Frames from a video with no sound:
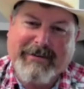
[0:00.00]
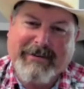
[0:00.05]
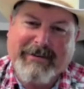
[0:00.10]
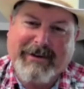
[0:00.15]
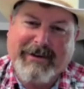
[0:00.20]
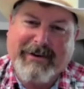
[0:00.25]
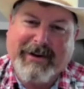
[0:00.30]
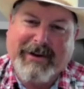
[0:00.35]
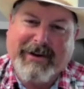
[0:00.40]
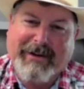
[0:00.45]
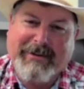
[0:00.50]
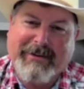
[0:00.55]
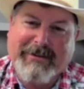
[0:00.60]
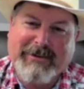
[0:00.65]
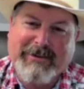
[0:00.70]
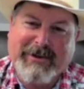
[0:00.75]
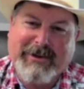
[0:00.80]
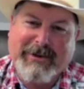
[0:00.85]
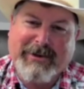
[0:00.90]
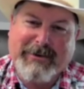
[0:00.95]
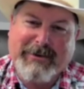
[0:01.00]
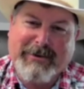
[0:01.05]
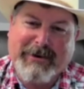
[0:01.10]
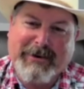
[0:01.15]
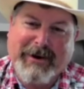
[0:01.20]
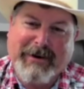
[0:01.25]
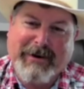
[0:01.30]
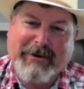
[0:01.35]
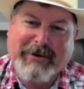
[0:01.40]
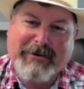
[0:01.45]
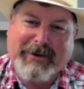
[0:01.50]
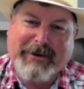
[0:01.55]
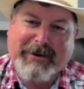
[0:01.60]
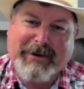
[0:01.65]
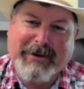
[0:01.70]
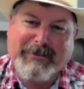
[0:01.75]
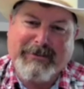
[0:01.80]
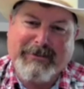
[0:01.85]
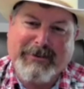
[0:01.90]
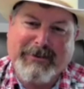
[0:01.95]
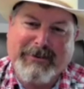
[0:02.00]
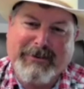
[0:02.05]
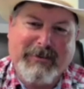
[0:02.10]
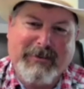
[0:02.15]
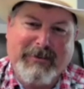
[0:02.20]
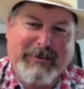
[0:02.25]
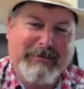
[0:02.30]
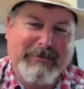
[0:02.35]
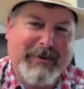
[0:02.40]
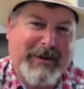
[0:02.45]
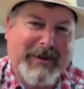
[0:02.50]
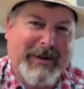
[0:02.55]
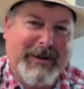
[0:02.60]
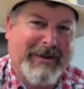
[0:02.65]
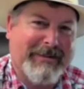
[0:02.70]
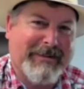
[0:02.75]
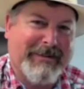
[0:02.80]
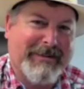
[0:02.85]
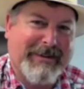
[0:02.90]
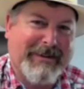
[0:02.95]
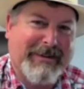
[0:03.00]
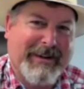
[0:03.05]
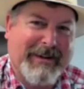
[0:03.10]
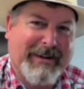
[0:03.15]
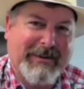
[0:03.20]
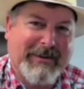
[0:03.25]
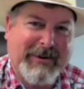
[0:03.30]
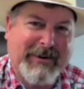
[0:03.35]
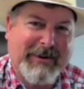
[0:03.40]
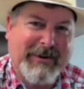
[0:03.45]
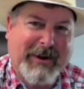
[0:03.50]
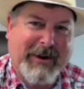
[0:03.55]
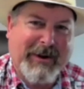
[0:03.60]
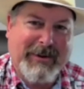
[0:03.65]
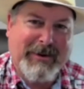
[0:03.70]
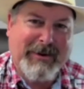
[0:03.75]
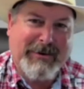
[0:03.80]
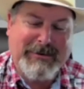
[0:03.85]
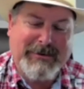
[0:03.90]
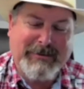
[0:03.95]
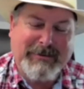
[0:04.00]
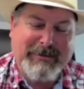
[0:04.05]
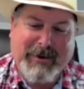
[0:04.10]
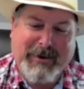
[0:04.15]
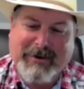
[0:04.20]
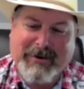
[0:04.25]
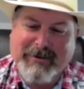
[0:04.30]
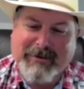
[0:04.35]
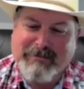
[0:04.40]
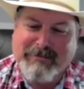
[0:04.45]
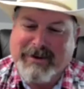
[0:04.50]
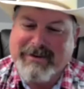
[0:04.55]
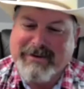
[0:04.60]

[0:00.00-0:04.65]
analogy or acronym or whatnot, none of those above, but